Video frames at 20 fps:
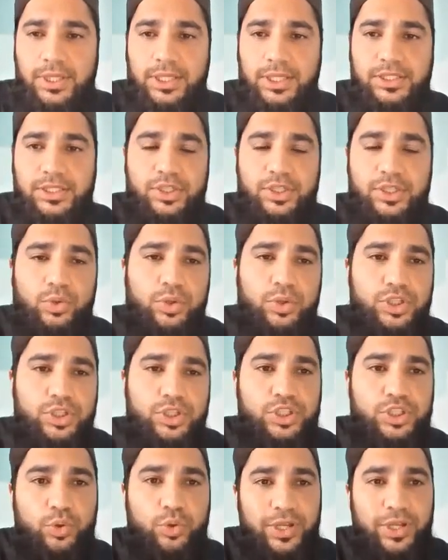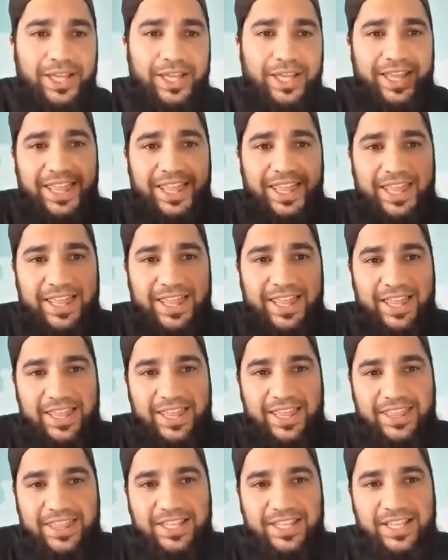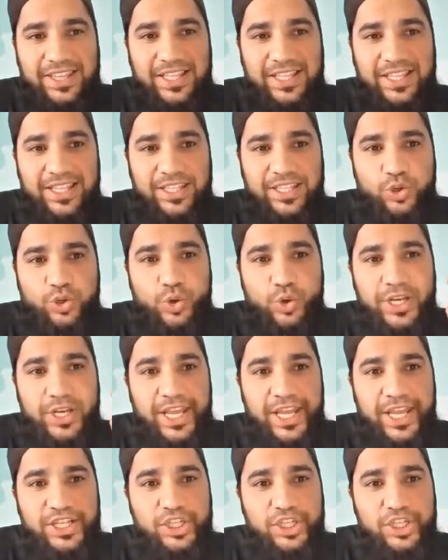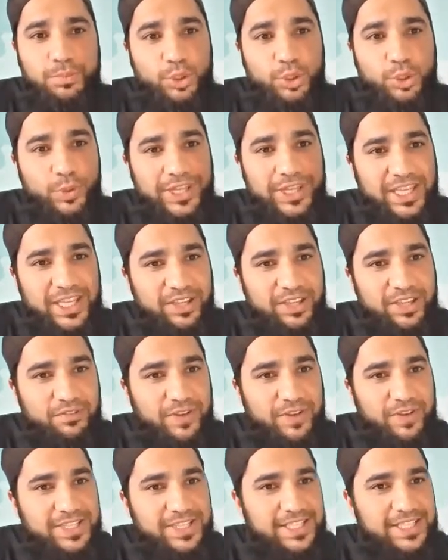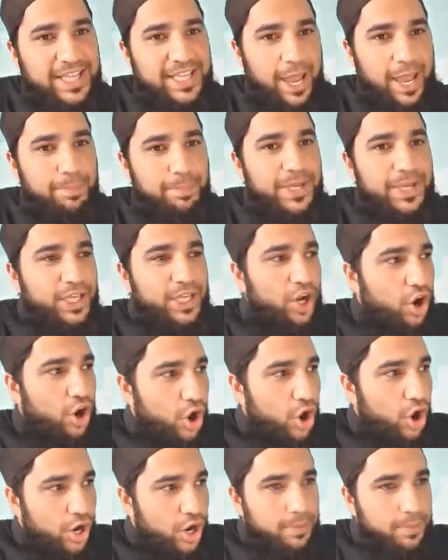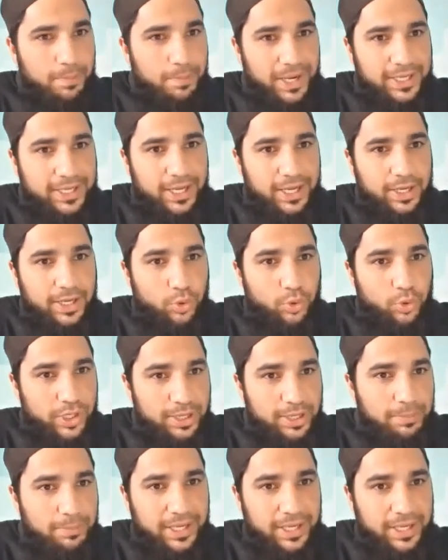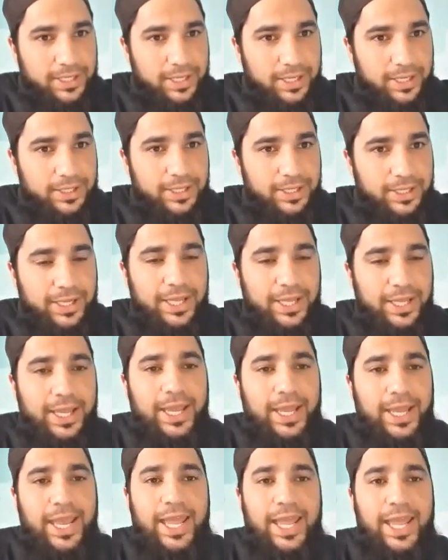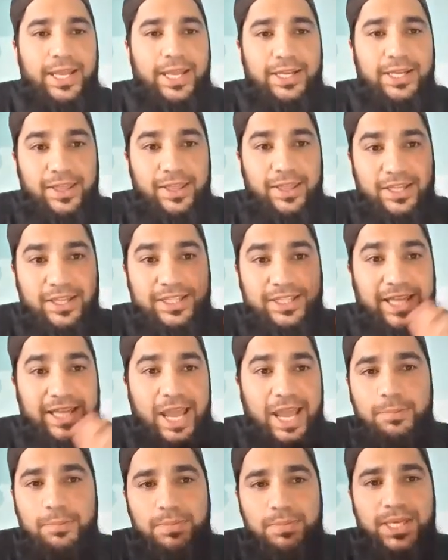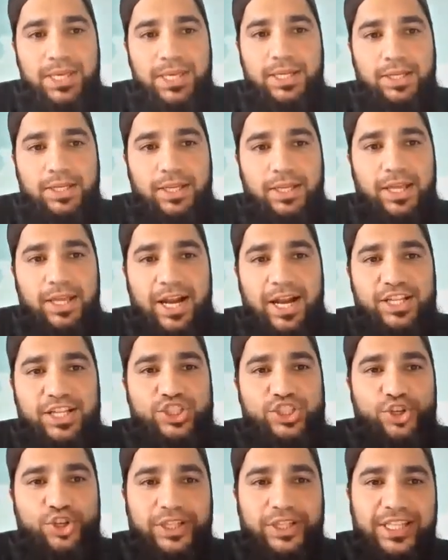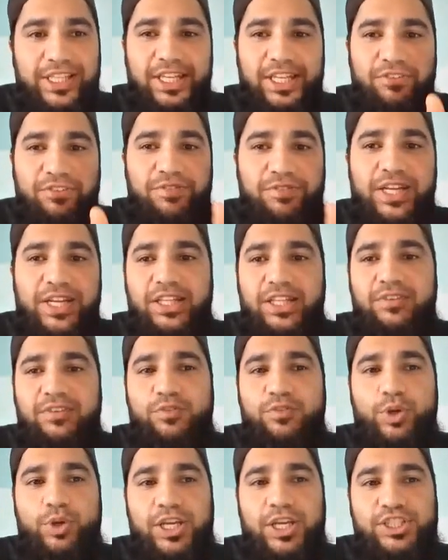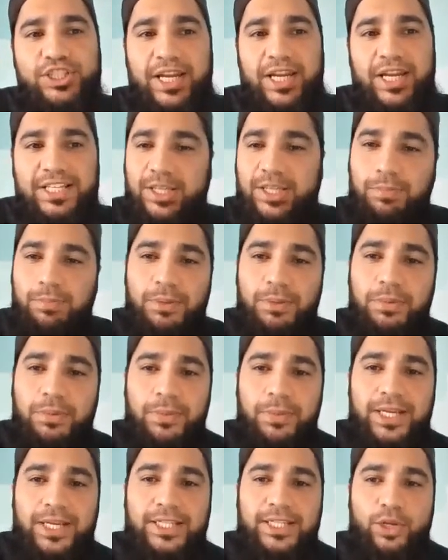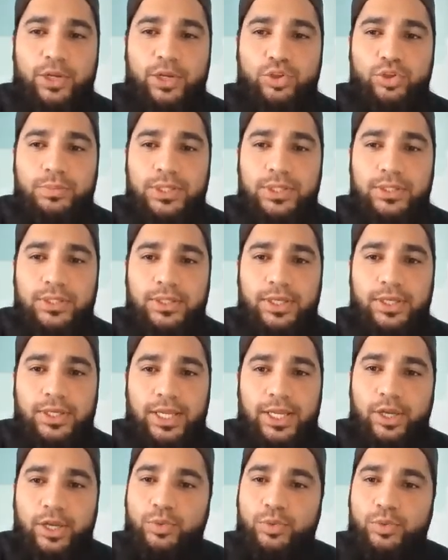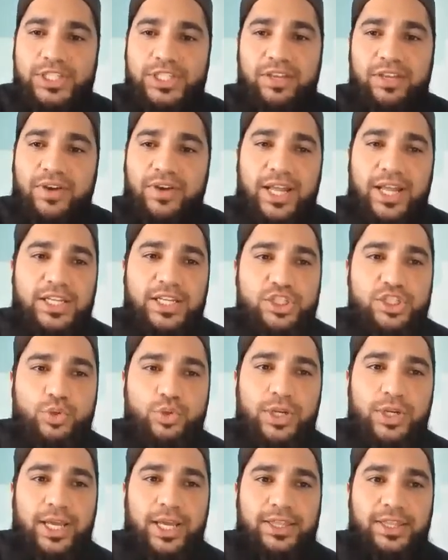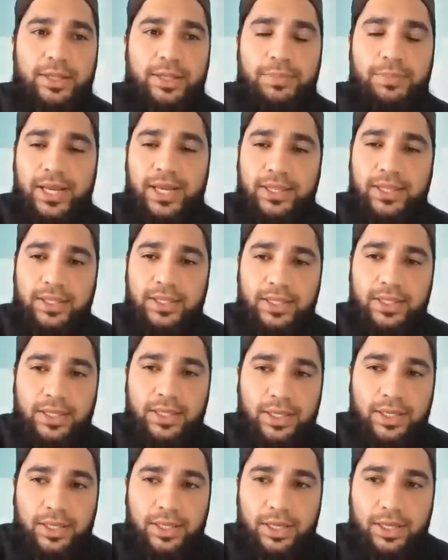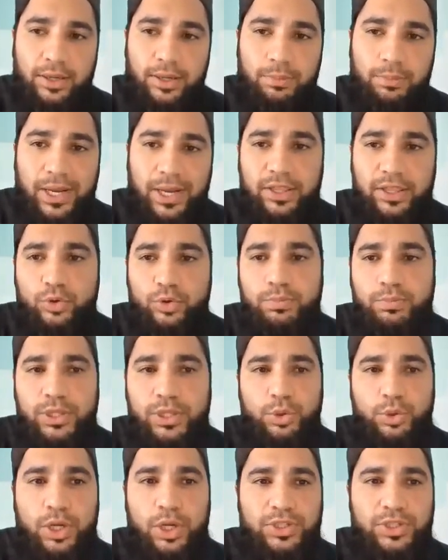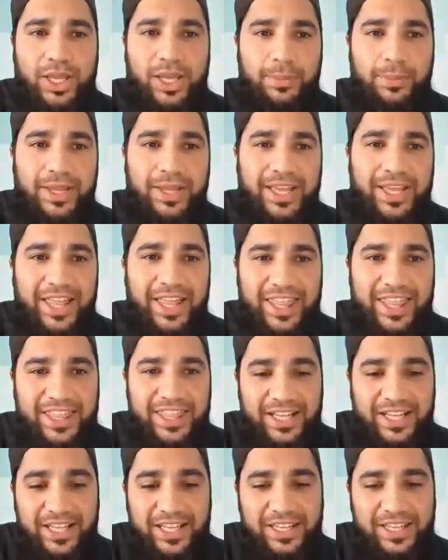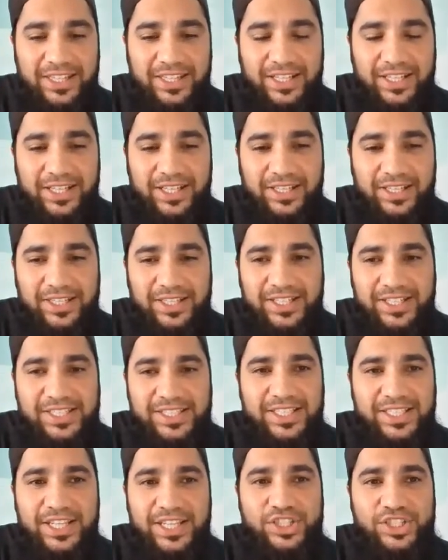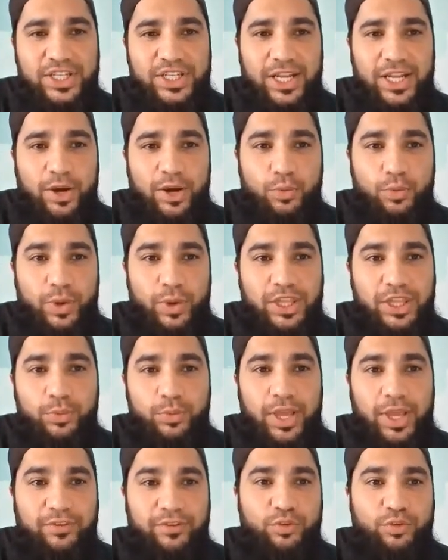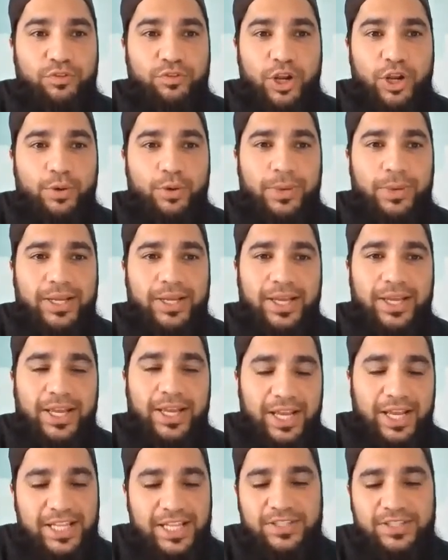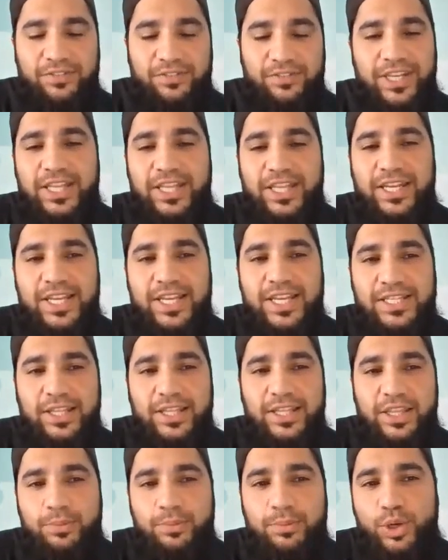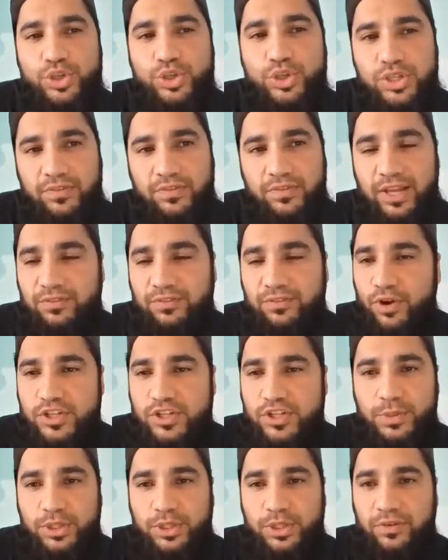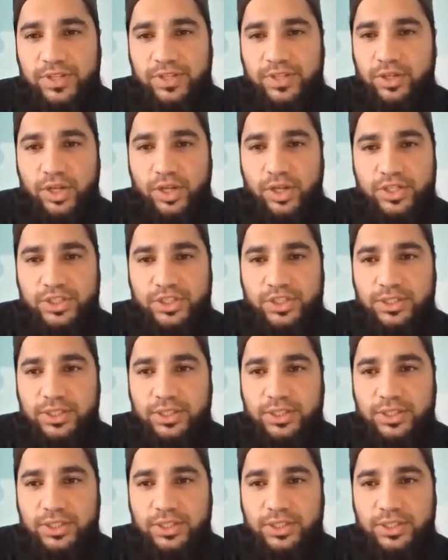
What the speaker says: So the connection between the events that's happening on Mecca or in Mecca, and the time period, it's not a definitive connection like some people make it out to be. And it was never understood like that by the Ummah throughout time. The distinction now, whether we have to follow Makkah, it's a very recent thing because of the advancement of technology.